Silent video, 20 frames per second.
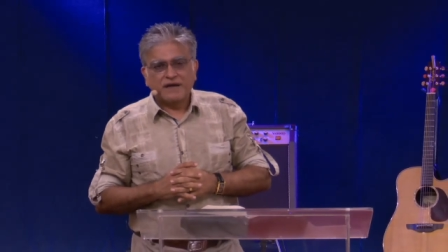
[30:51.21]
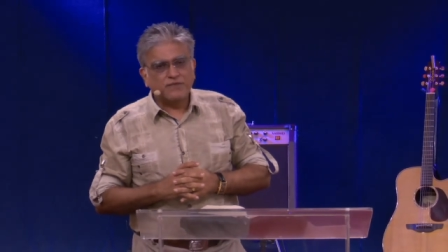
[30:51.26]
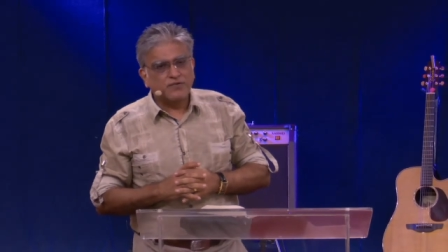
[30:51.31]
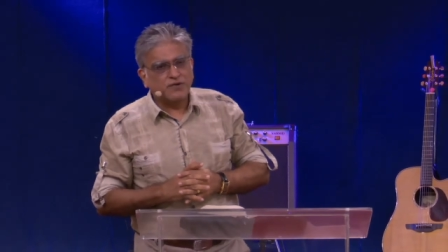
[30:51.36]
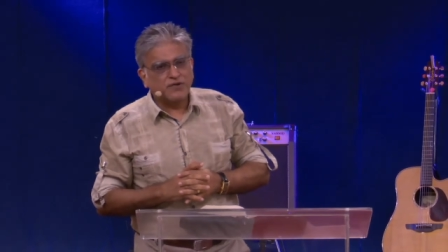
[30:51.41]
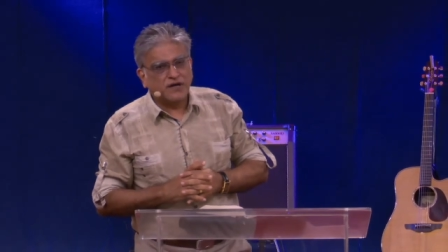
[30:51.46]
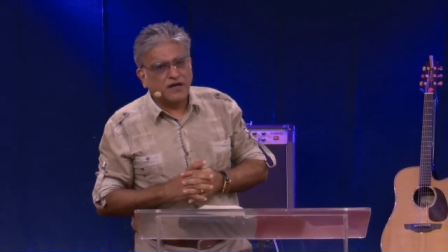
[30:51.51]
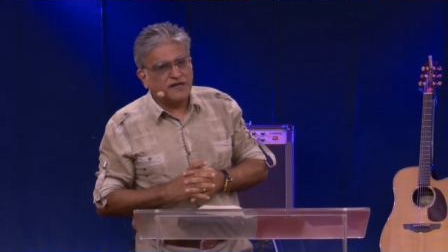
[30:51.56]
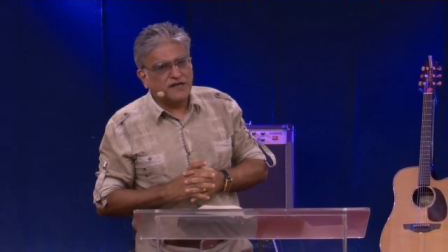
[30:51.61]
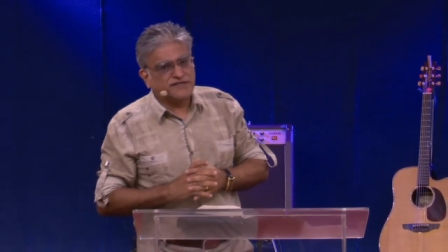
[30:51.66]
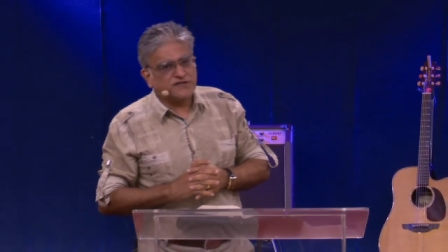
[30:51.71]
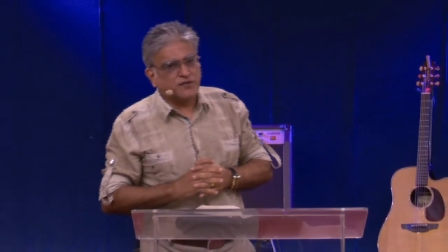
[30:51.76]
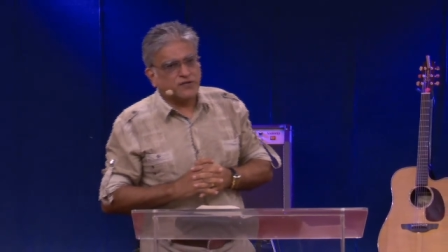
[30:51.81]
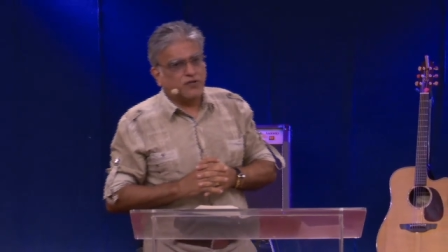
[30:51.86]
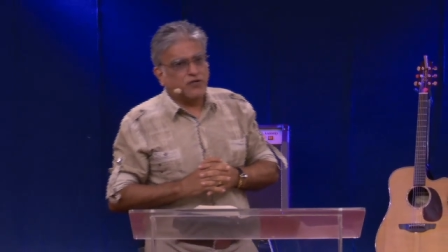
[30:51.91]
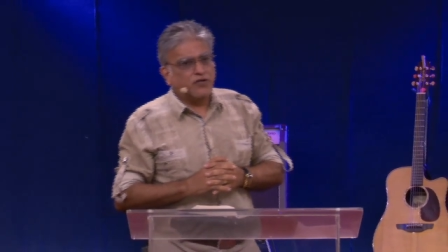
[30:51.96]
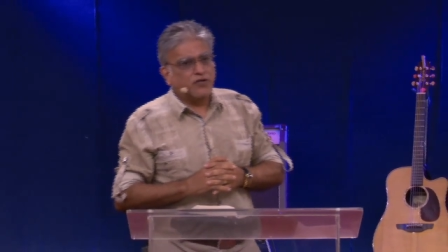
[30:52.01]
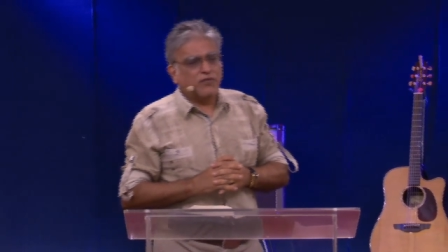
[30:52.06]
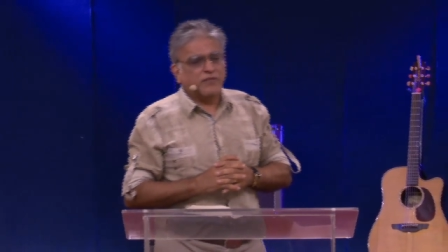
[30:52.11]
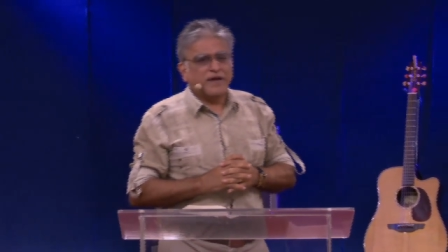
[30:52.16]
going to cast
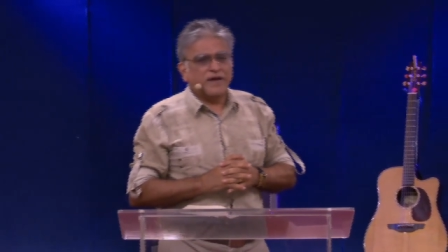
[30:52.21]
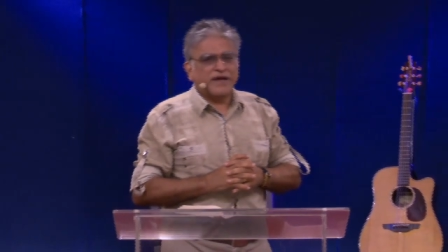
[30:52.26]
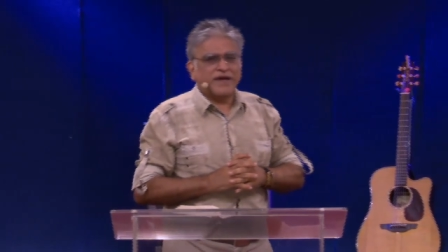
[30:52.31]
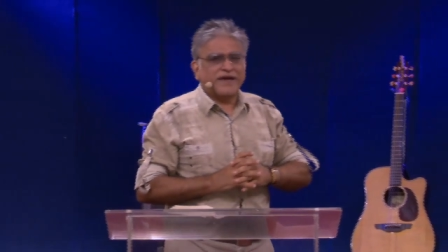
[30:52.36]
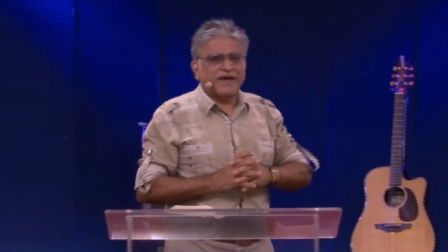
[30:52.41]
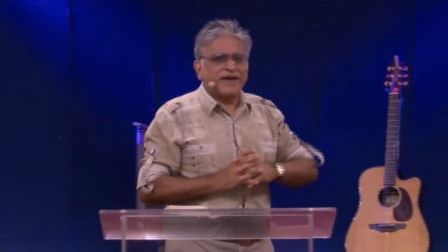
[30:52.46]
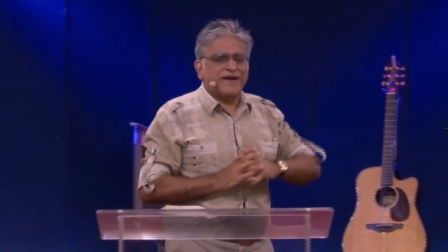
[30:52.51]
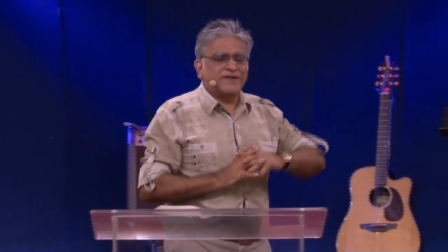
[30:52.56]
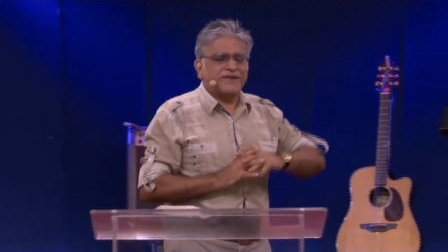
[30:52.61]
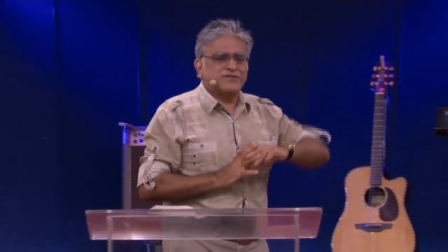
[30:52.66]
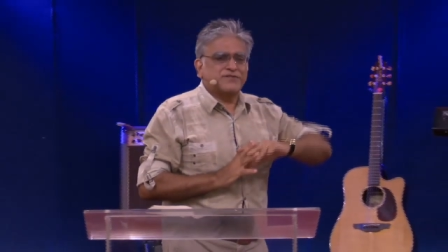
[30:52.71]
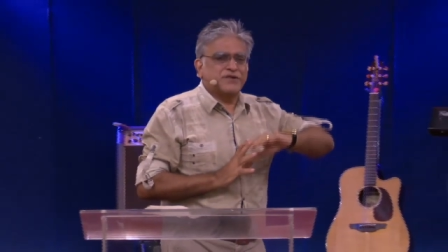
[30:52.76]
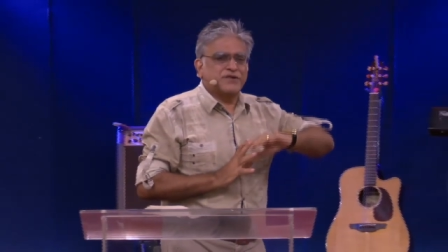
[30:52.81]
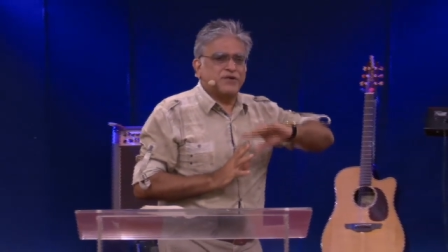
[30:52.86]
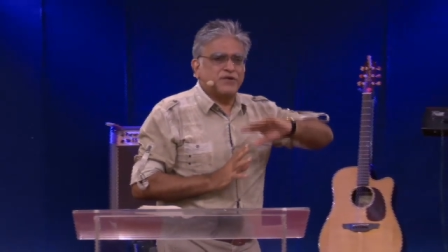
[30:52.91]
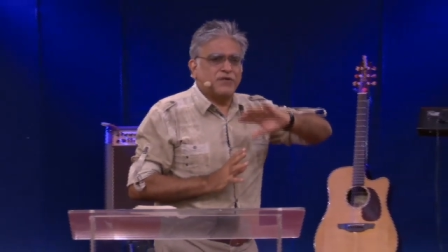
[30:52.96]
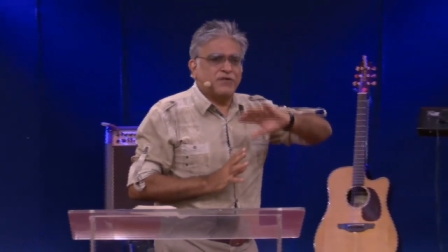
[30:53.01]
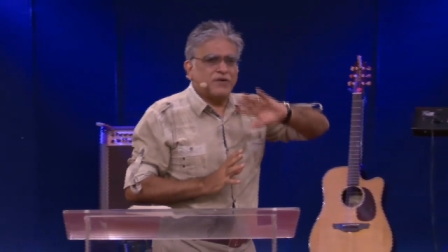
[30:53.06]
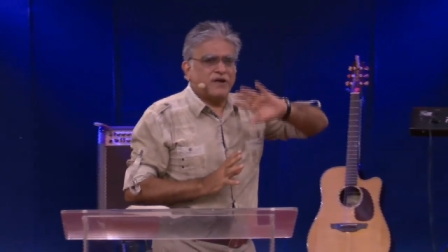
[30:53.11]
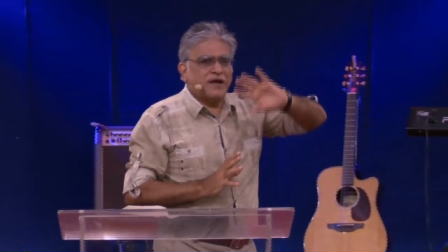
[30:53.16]
all my care to the
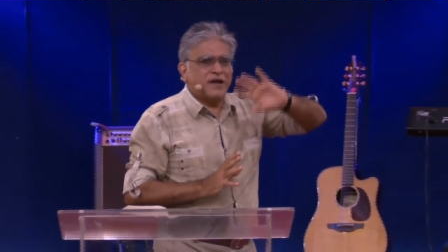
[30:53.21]
Lord.